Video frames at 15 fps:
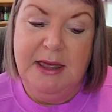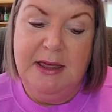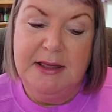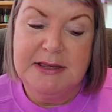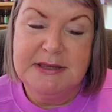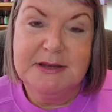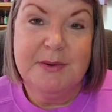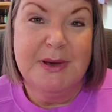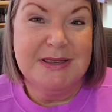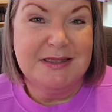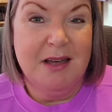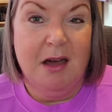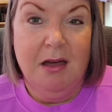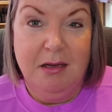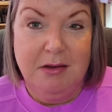squares
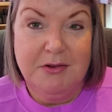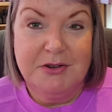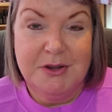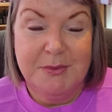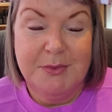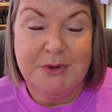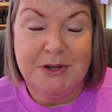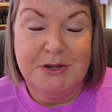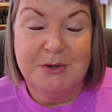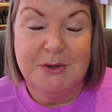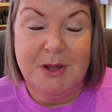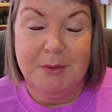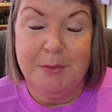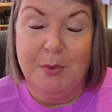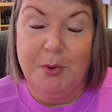I contributed to
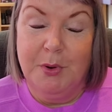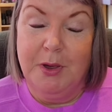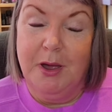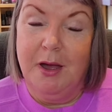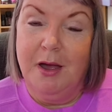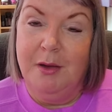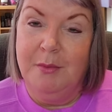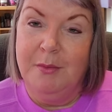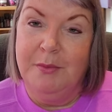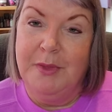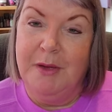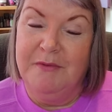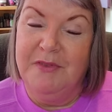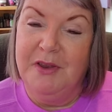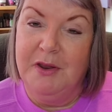that book.
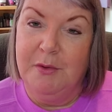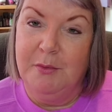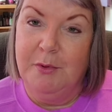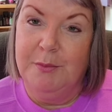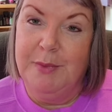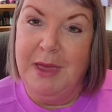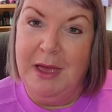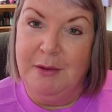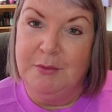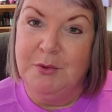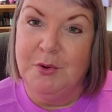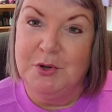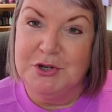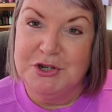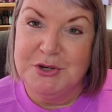That video will be out
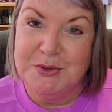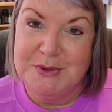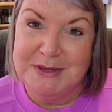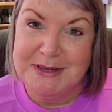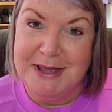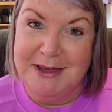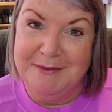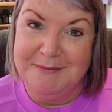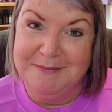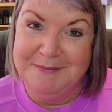on Tuesday.